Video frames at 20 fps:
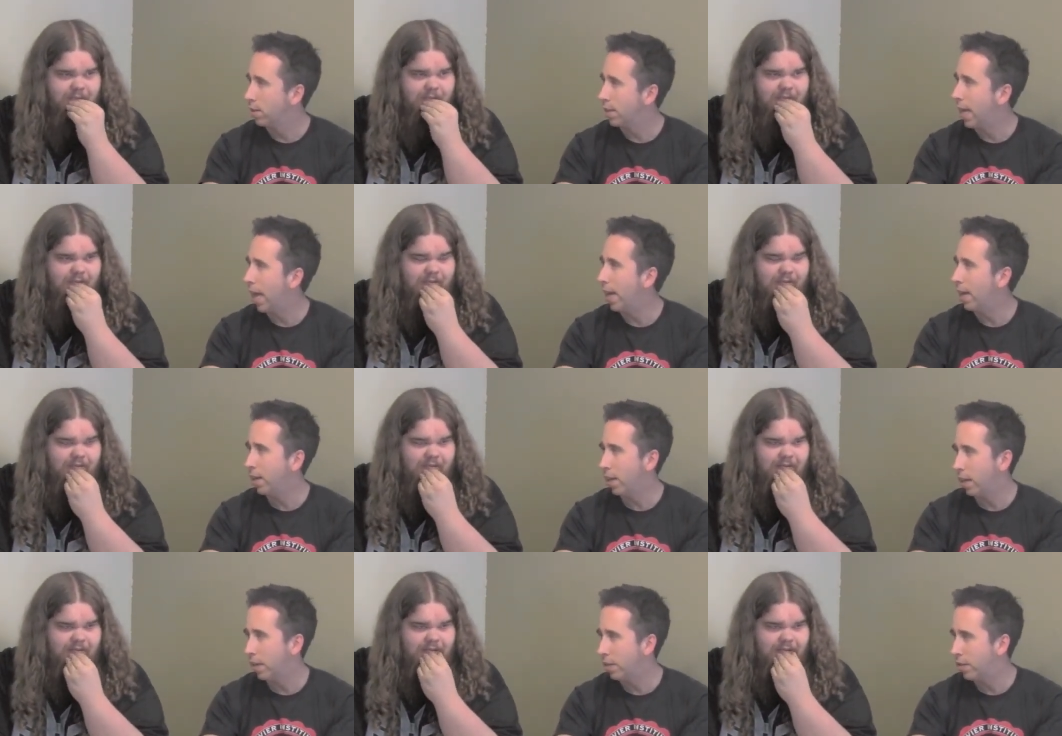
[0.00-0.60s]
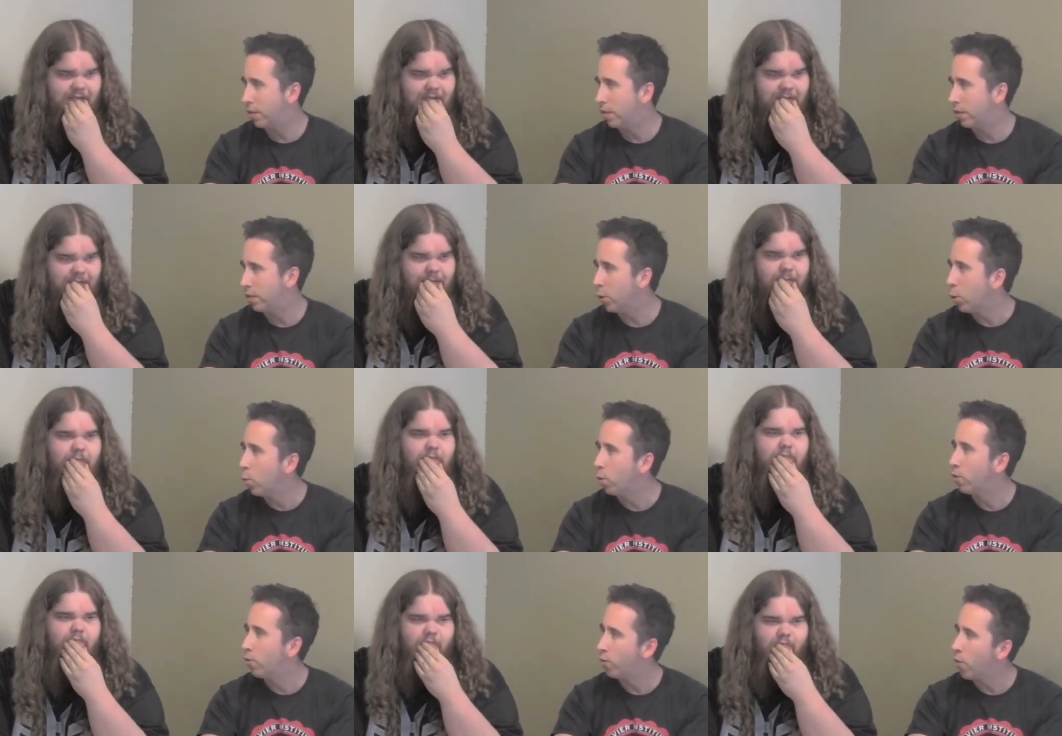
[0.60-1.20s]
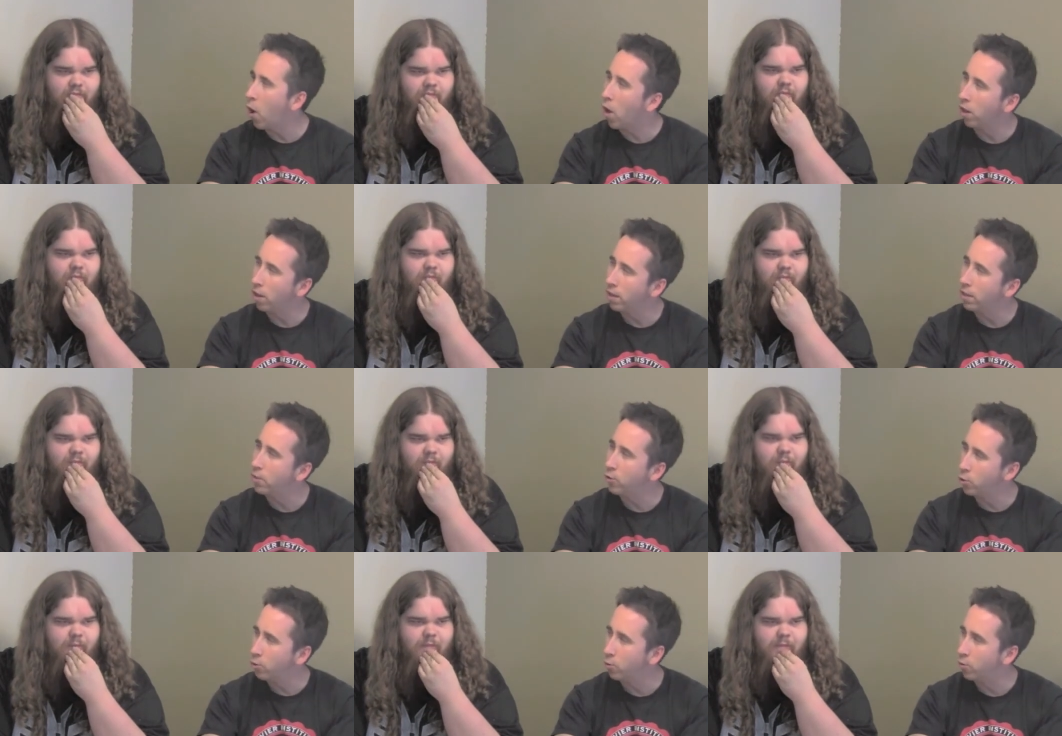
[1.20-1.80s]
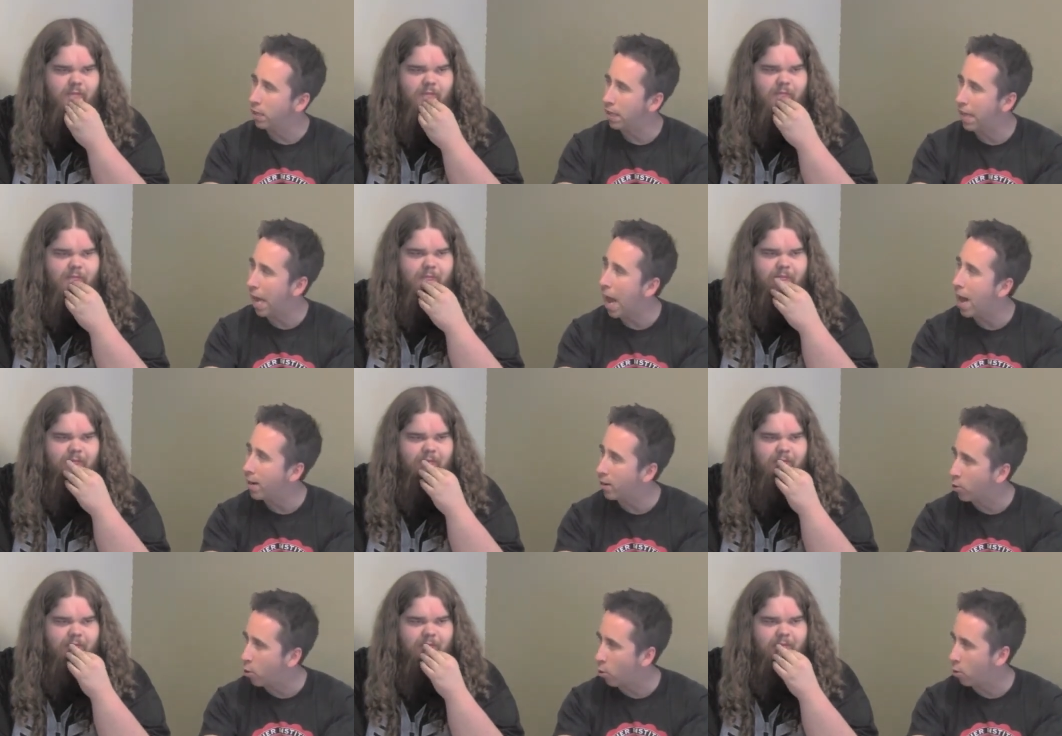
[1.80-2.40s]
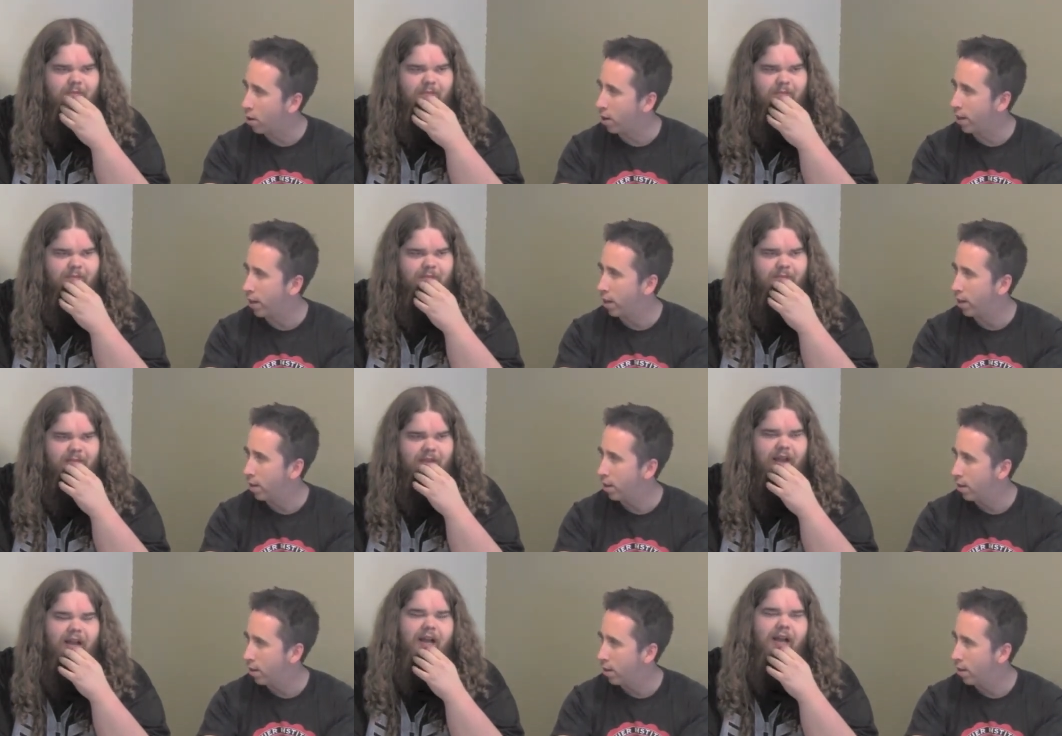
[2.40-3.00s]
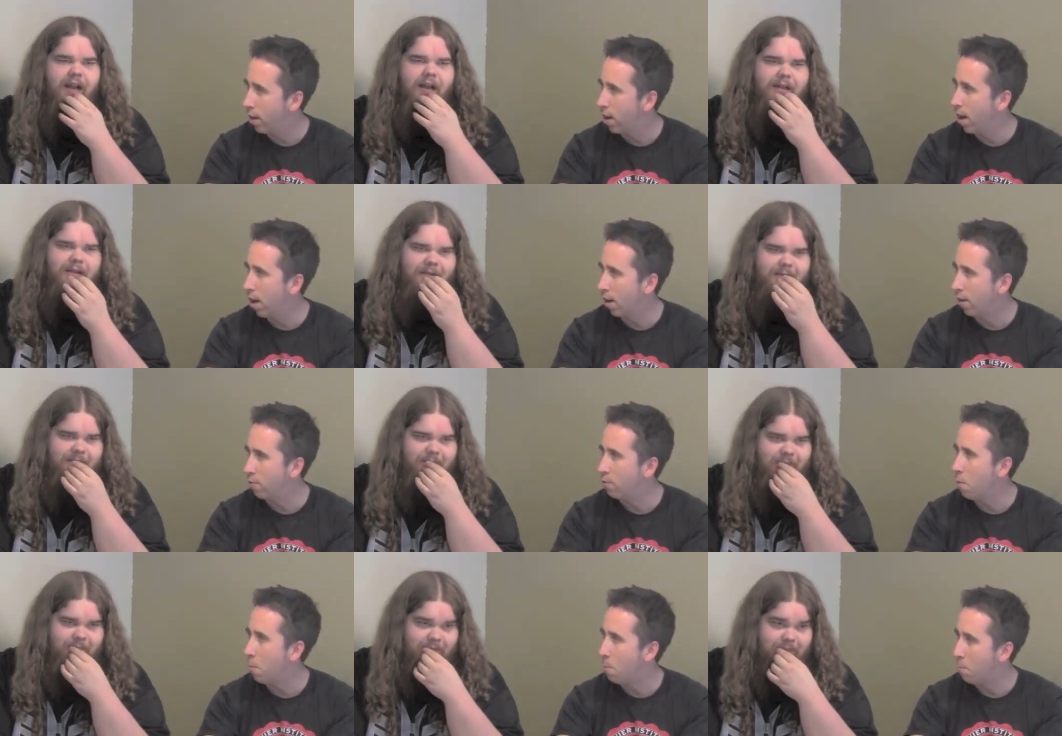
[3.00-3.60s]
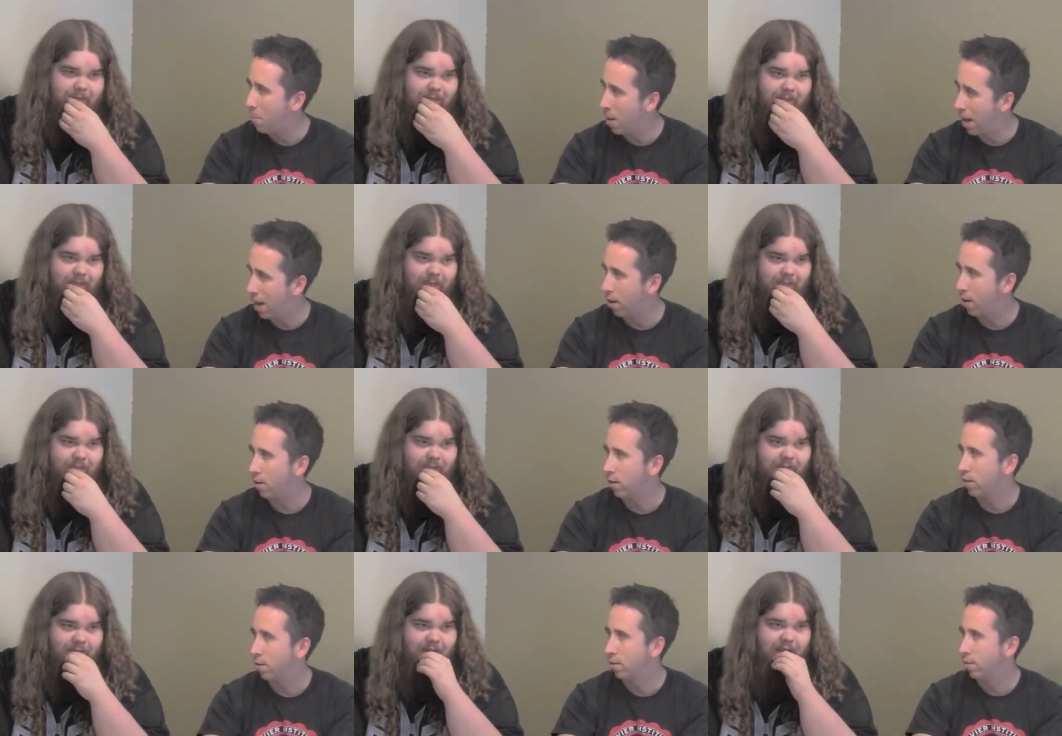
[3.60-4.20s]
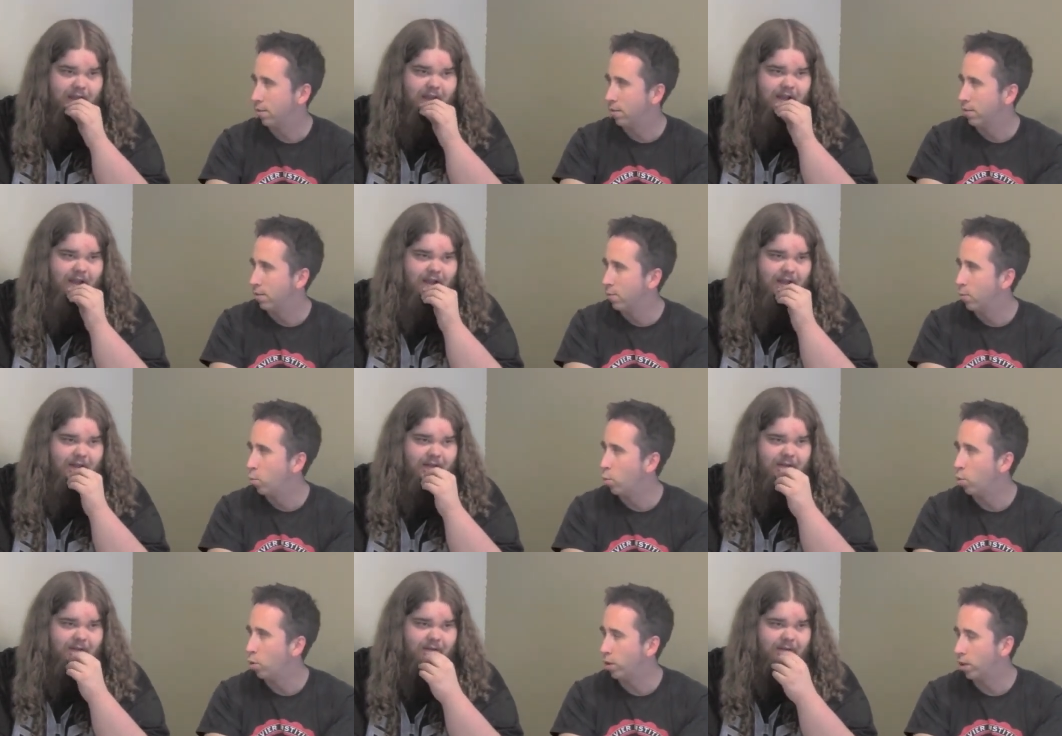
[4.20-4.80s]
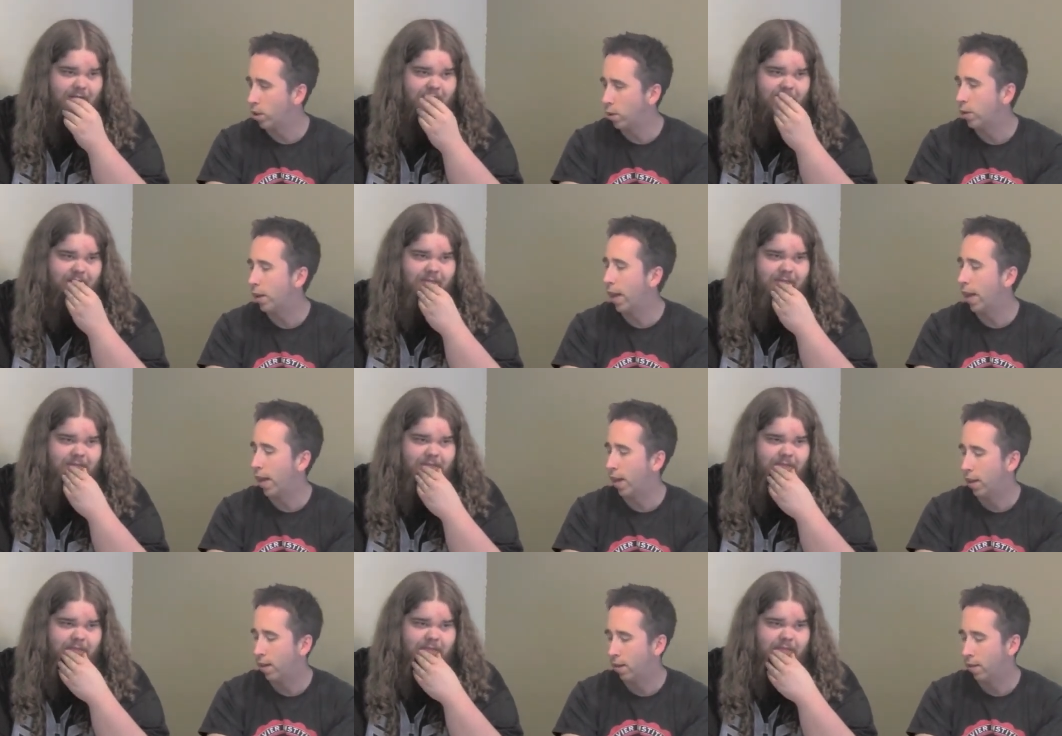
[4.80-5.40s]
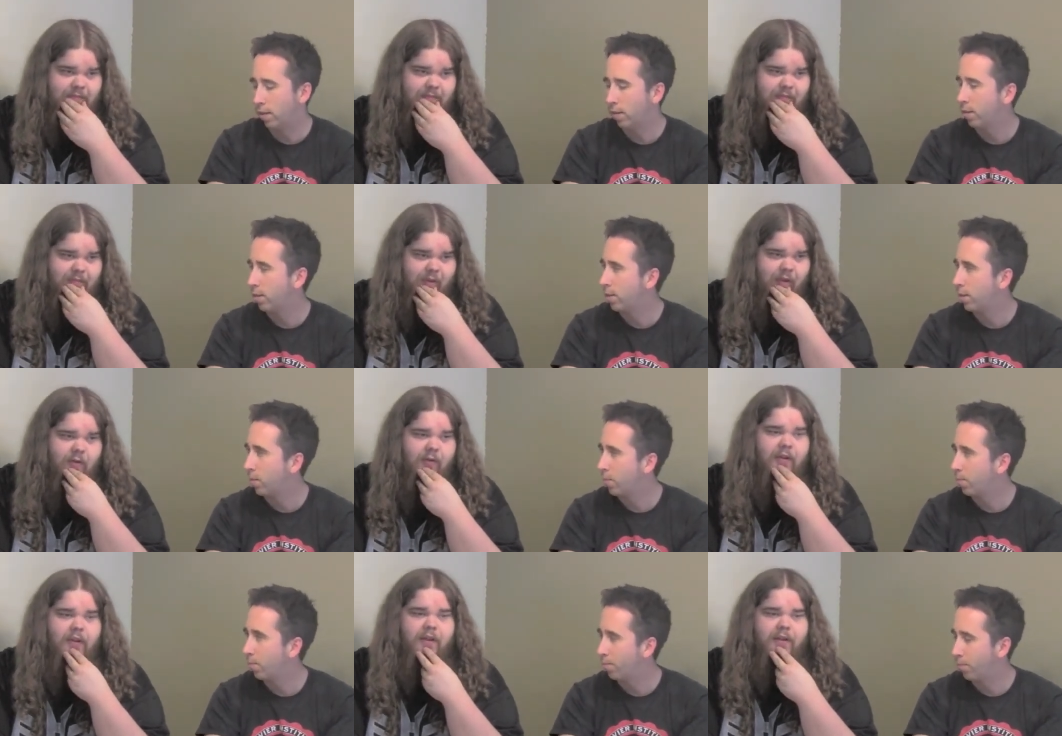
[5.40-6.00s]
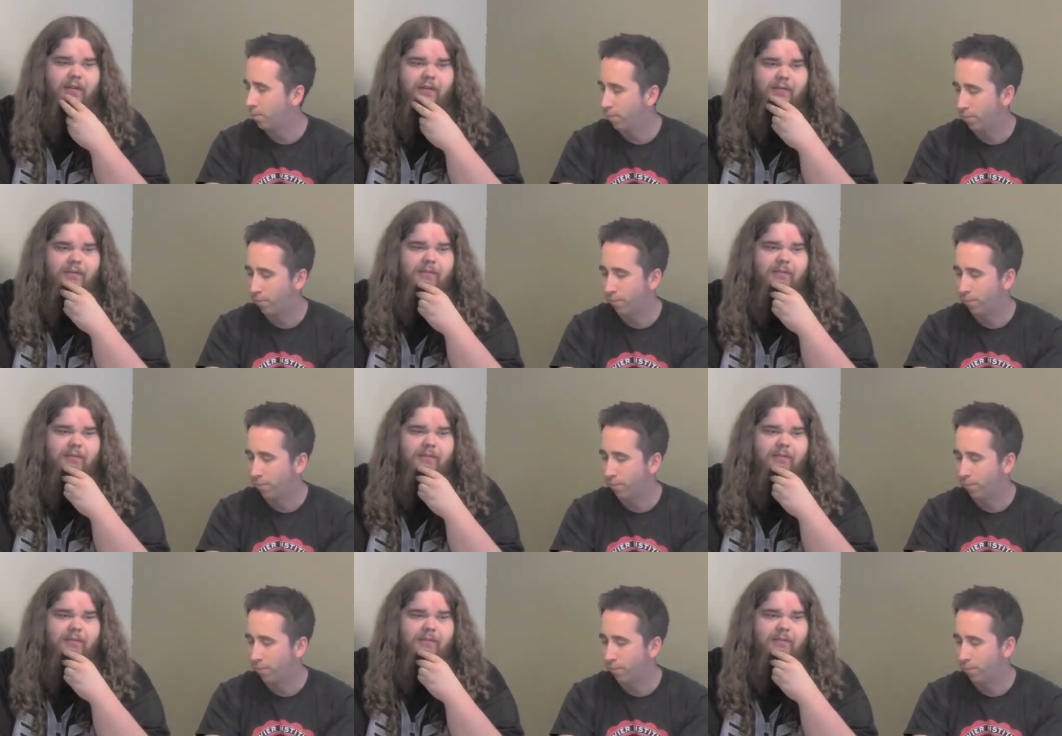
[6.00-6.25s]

Speaker 1: gayness, you would fall into the category of bear. Were you gay? Okay.